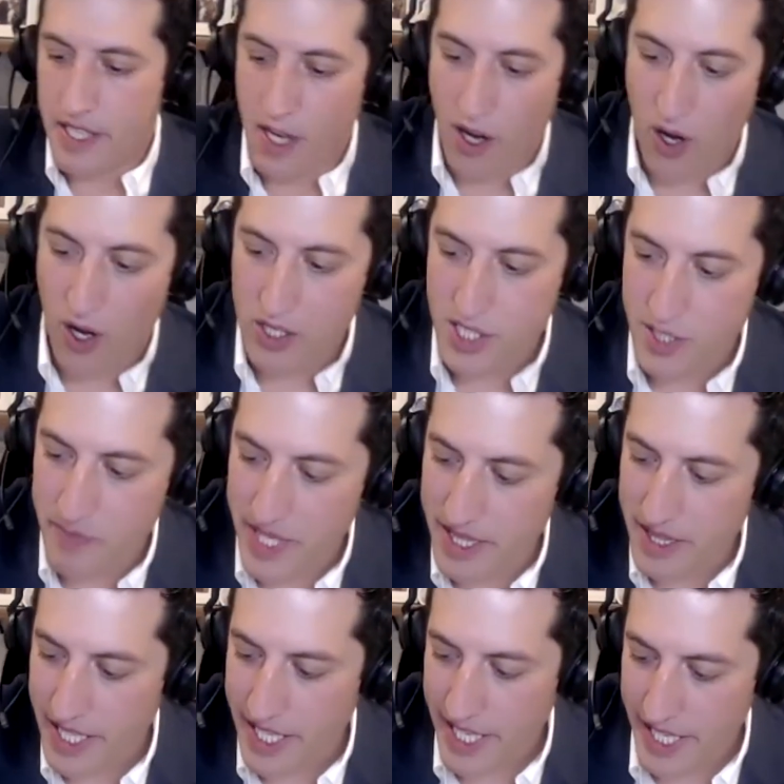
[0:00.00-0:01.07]

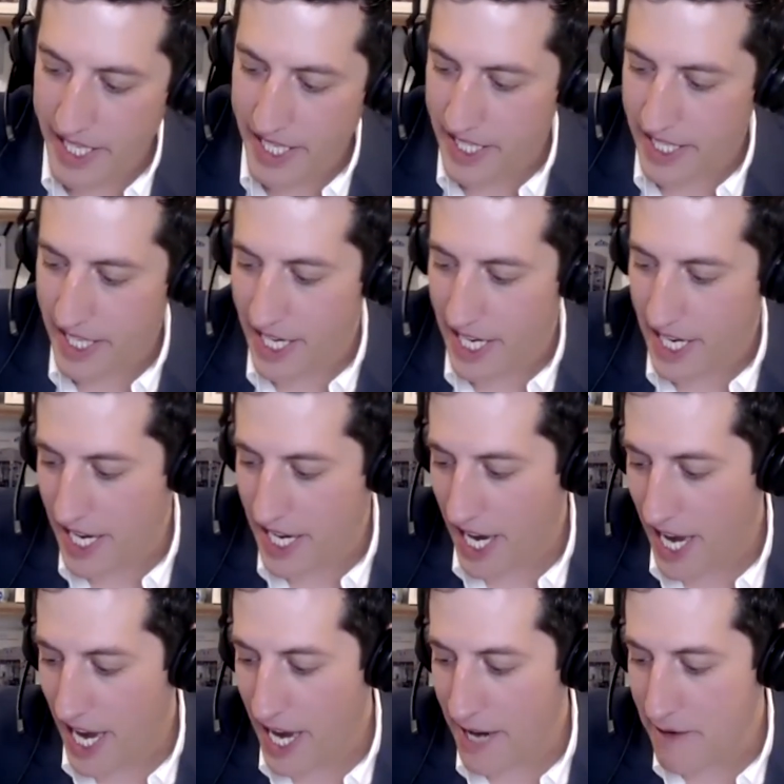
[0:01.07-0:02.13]
ultimately,
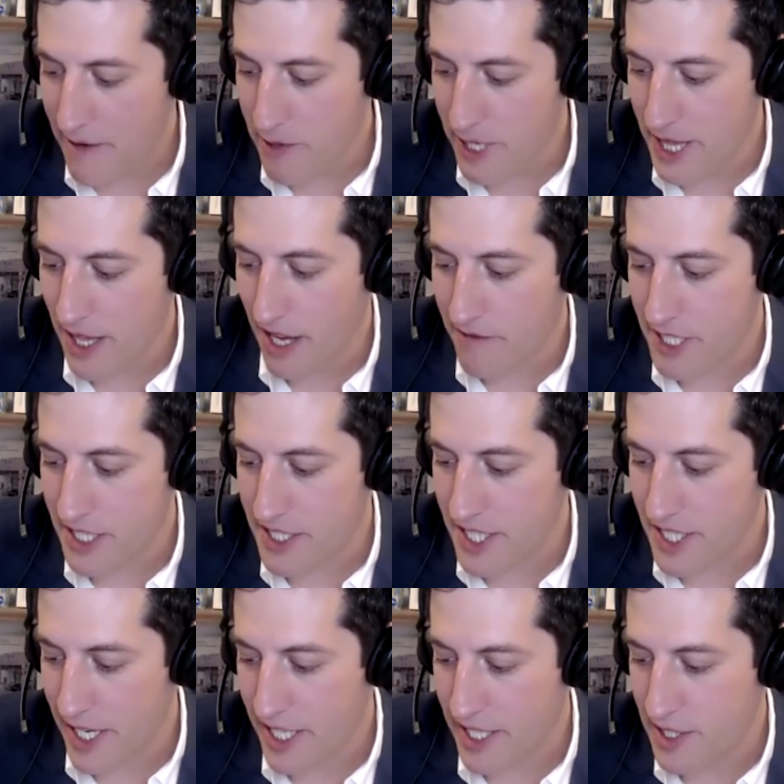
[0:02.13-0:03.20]
I would love to
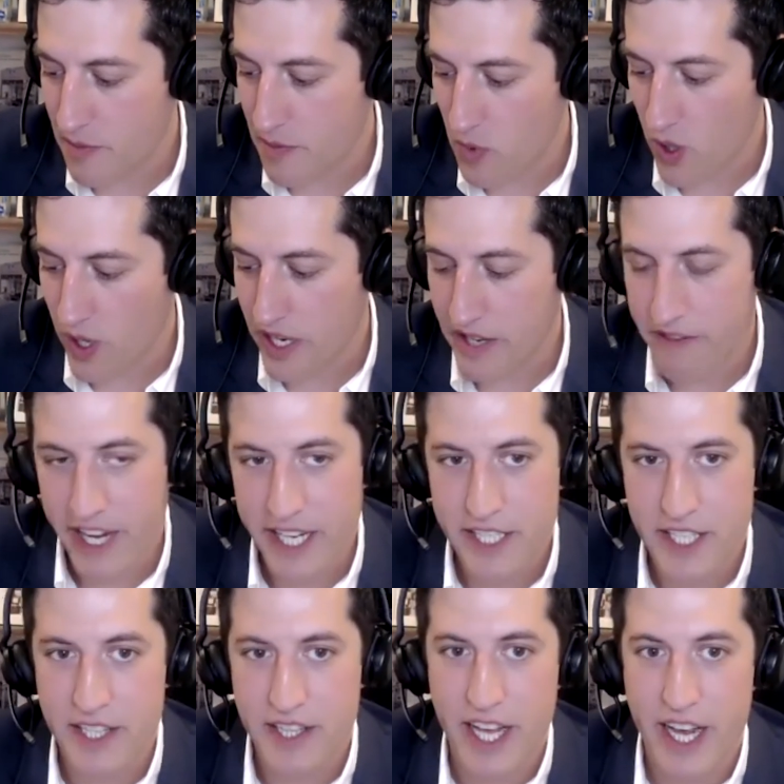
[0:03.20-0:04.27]
see some more
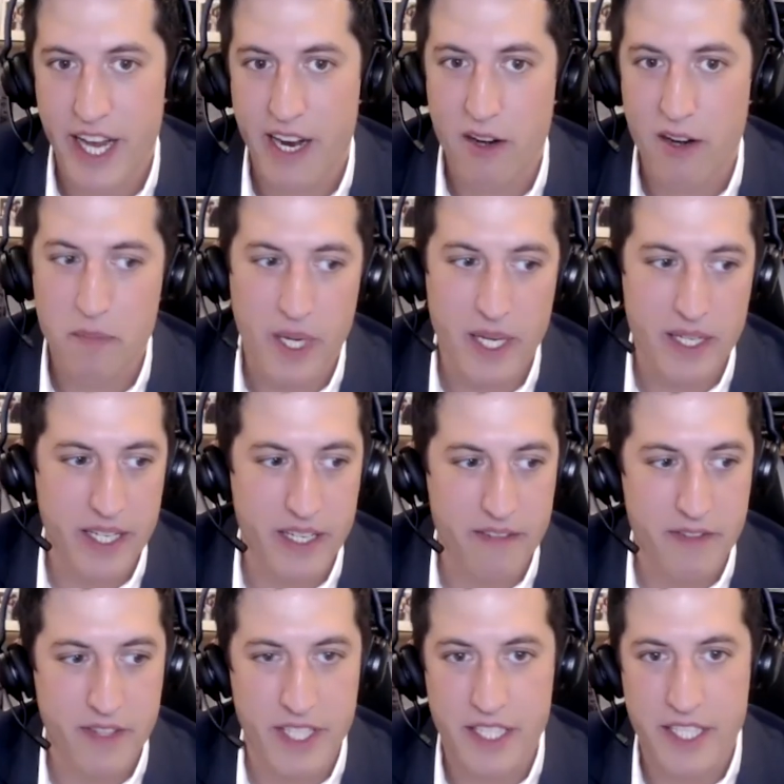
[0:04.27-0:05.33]
innovation there, but if
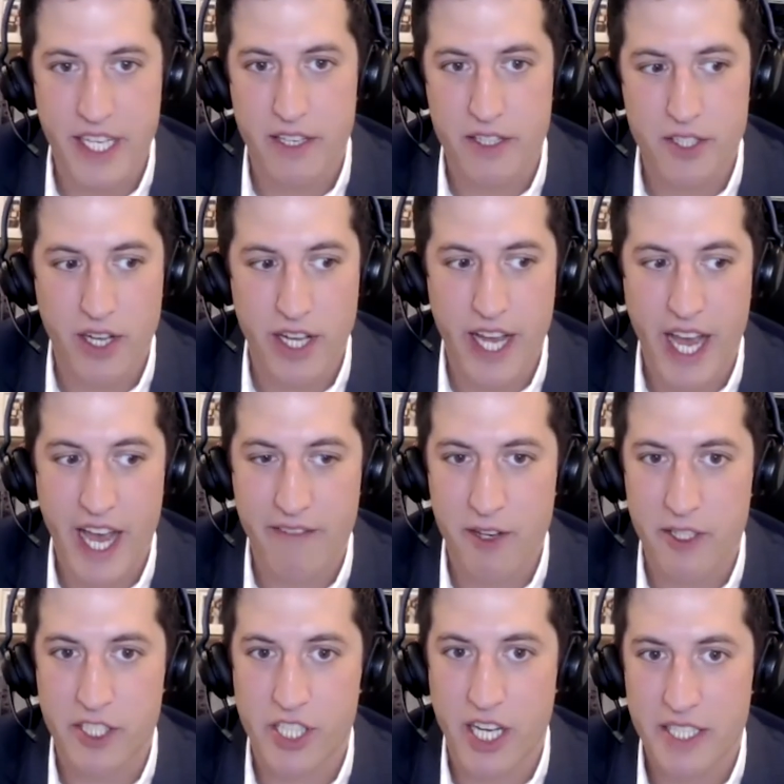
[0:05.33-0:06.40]
the sales haven't
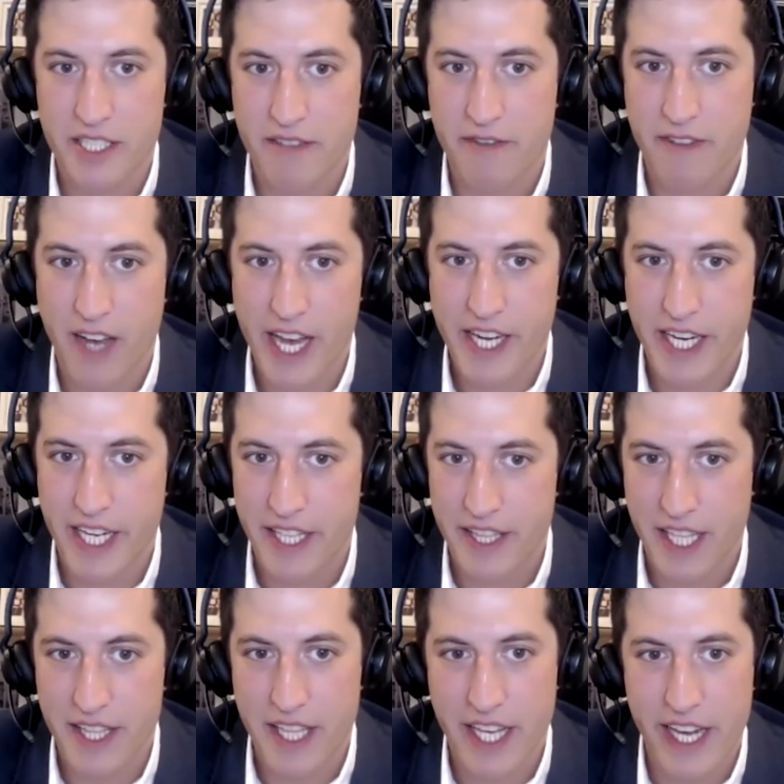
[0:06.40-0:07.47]
justified it,
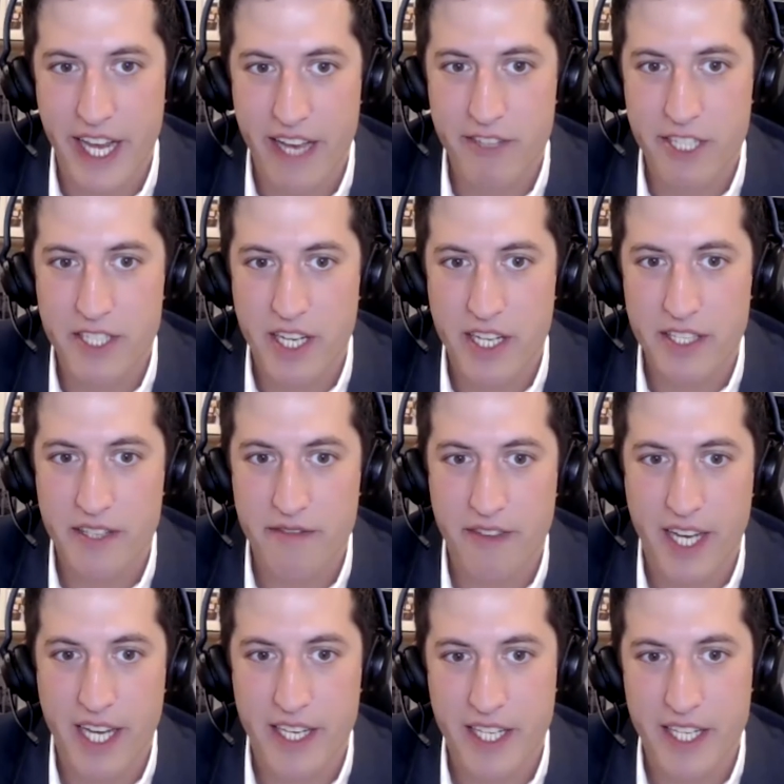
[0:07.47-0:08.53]
then they haven't
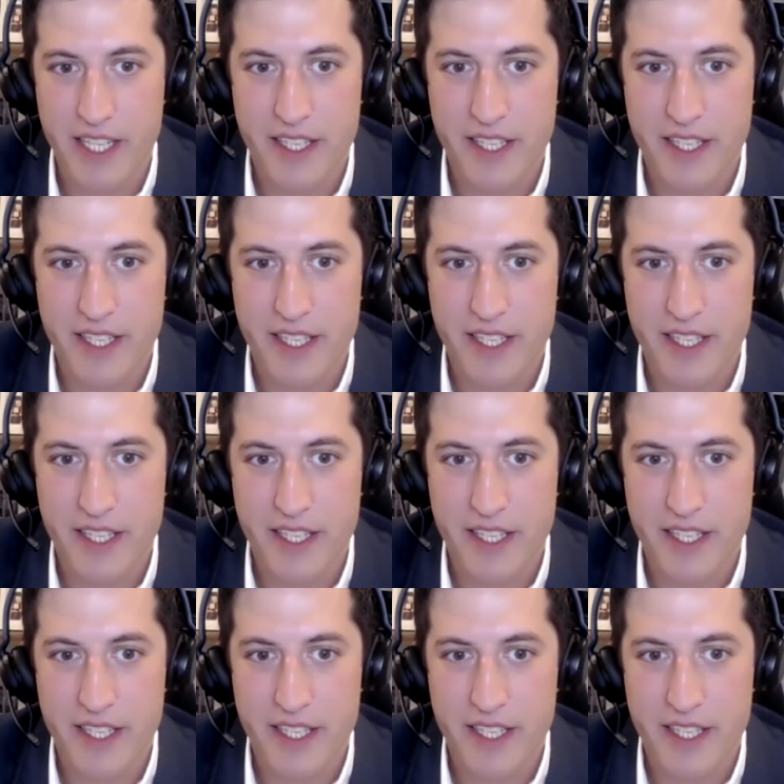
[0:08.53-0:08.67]
justified it.